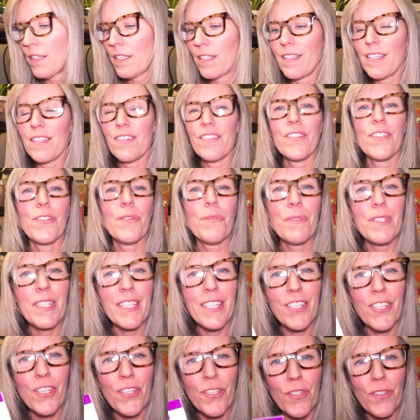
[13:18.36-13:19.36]
then they're really
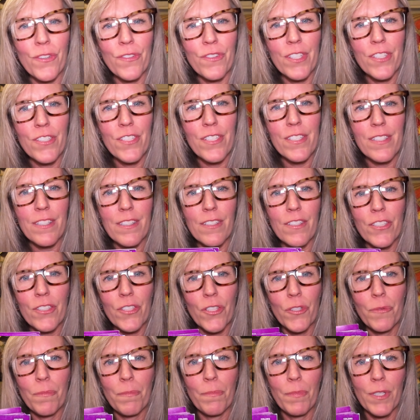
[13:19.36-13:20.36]
cute. They're just little
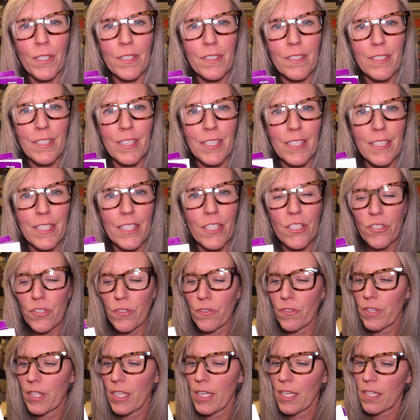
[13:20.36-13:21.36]
cute books, and they teach
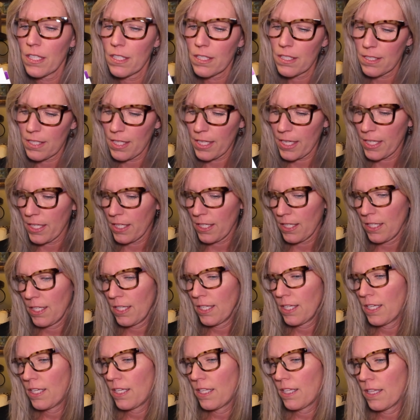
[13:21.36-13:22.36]
you things like
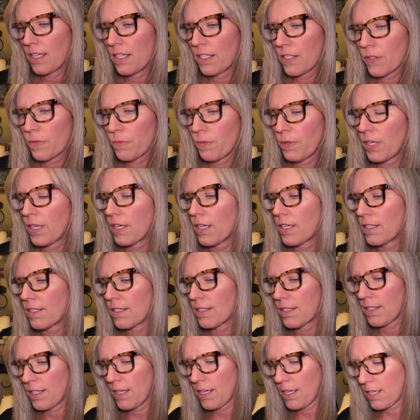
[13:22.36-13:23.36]
this one
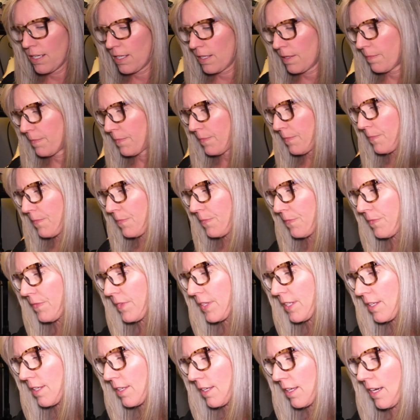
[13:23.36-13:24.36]
is
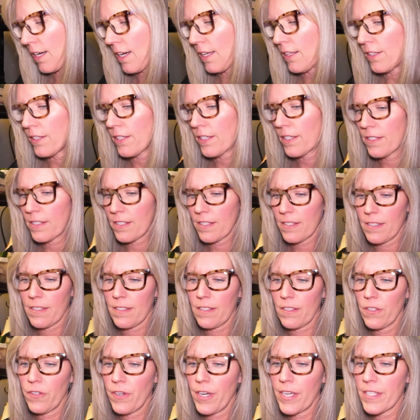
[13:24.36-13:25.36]

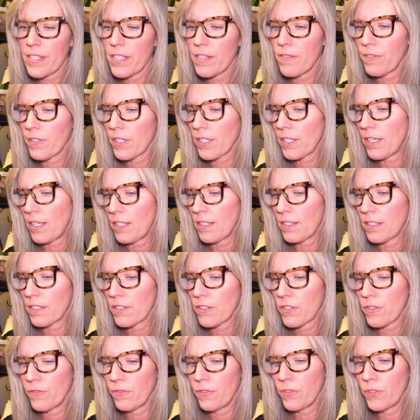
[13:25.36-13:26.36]
colors, Crazy for
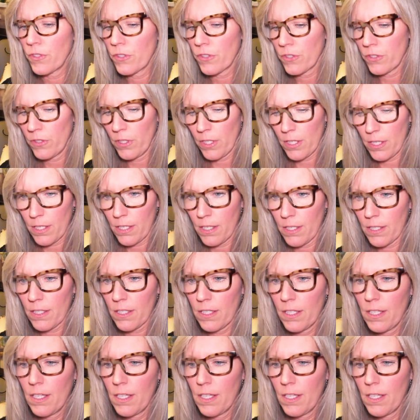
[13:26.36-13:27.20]
Colors, Fou de couleur.